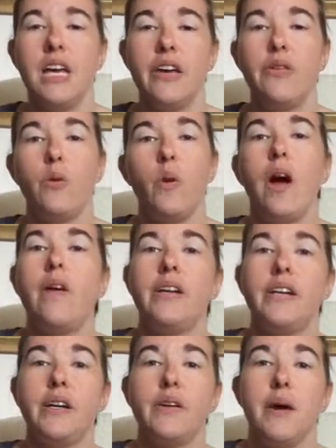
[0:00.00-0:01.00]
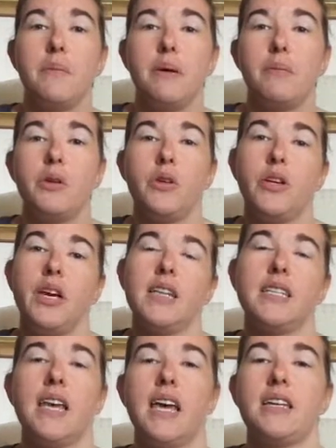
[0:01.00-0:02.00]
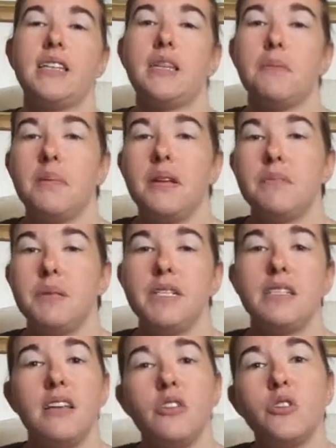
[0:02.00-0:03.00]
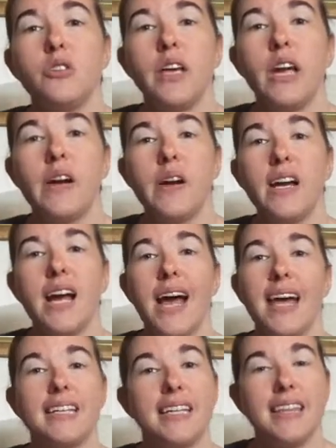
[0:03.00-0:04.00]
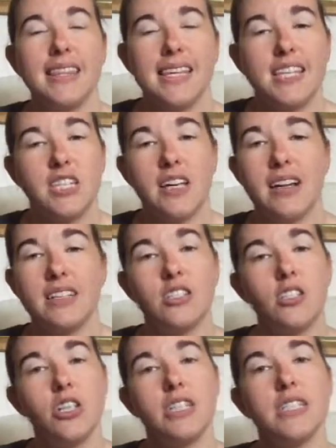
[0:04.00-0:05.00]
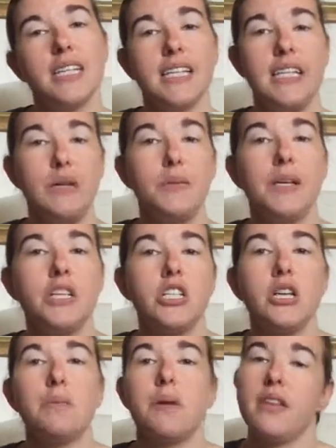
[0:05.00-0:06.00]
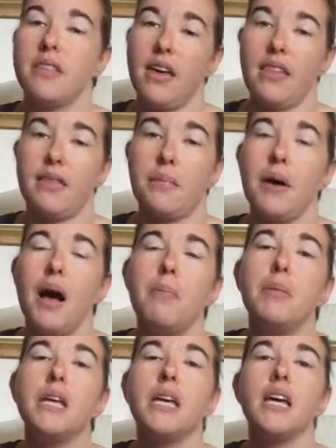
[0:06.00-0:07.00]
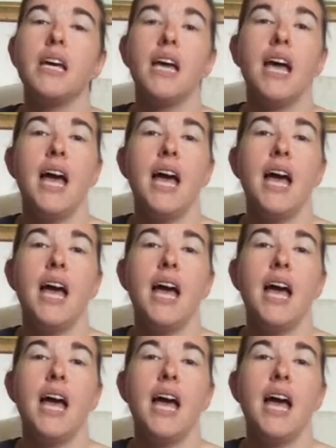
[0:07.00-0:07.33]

If you are a Knit Crate member, you get to enter the member central area and get these yarns just a little bit cheaper than the public.